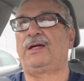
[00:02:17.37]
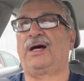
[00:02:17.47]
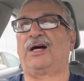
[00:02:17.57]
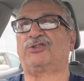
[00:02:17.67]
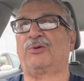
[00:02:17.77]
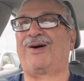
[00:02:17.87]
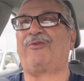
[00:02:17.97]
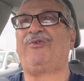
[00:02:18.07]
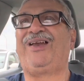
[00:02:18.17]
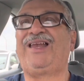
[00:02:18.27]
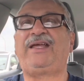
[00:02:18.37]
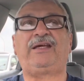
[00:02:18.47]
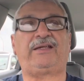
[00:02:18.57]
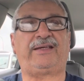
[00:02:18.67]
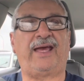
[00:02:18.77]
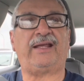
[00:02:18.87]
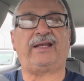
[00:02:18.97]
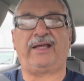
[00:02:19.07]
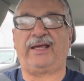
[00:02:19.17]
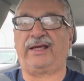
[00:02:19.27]
I'm talking about really get
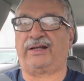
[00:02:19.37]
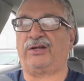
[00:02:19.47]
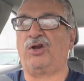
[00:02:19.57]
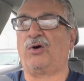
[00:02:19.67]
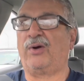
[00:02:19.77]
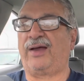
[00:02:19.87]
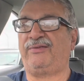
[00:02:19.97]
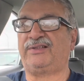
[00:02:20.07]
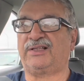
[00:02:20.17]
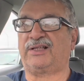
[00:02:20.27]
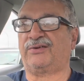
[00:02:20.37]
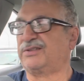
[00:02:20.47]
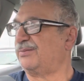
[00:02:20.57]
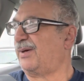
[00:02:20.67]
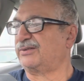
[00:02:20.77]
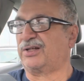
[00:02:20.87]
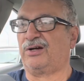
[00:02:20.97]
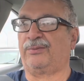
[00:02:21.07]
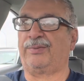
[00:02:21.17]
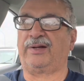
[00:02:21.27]
in, know everything there is about the
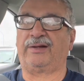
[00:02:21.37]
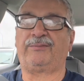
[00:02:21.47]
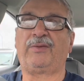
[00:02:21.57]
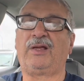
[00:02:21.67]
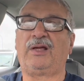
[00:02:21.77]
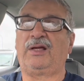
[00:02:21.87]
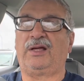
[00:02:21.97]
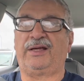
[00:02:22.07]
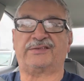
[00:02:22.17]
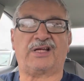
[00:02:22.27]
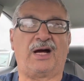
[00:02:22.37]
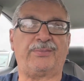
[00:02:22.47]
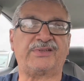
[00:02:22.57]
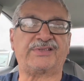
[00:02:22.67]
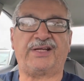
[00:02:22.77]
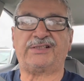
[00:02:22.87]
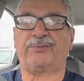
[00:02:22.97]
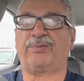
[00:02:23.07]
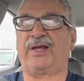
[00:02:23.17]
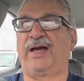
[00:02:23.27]
company. Its
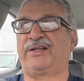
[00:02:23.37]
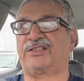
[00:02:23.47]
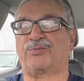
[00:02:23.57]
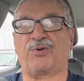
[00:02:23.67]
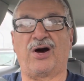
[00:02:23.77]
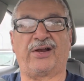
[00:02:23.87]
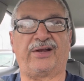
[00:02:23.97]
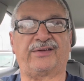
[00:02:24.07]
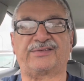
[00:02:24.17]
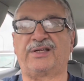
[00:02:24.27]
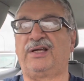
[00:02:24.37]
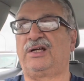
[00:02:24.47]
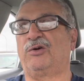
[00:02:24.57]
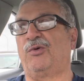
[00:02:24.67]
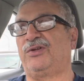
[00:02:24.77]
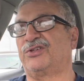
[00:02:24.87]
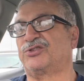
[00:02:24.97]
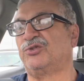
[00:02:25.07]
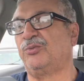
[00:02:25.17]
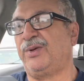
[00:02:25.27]
compensation plan, its products, when the
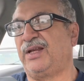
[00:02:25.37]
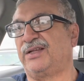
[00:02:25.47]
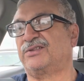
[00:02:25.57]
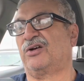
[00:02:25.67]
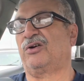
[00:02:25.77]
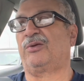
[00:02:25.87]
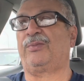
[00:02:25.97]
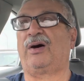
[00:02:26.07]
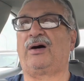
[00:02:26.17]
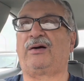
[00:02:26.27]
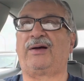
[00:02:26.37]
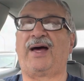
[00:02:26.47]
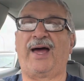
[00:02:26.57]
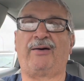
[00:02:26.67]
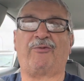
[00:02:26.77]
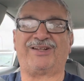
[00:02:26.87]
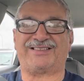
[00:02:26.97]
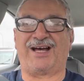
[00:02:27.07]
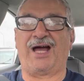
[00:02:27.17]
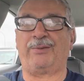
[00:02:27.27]
Zoom meetings are going to, what
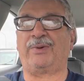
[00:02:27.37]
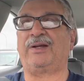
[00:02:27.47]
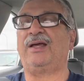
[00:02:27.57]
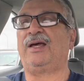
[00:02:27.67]
time, and